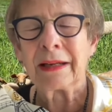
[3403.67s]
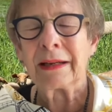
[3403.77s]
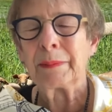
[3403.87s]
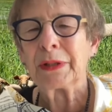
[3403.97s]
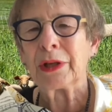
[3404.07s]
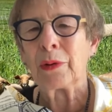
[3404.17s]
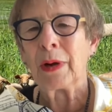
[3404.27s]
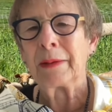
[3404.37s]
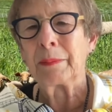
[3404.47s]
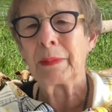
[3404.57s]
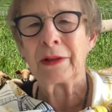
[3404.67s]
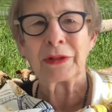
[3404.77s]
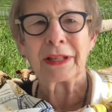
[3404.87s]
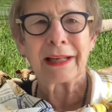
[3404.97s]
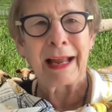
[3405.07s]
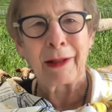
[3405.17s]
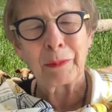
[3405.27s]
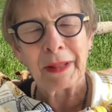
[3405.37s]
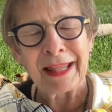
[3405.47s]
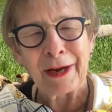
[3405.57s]
Um, so I'm there's an
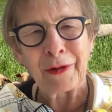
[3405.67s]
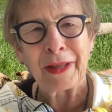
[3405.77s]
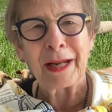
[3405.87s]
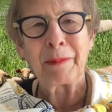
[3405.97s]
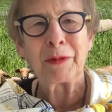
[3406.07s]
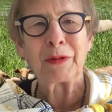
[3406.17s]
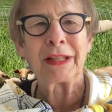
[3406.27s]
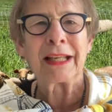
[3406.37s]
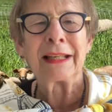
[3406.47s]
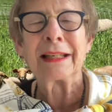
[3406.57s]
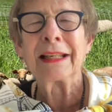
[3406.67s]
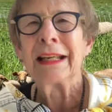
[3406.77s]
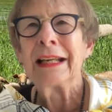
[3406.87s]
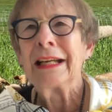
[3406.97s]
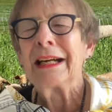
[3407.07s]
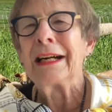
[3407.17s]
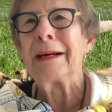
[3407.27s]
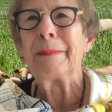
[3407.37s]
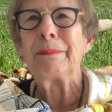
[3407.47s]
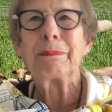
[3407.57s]
element there that I'm interested in.
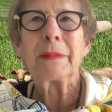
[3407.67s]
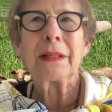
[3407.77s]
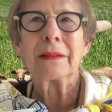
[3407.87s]
Um,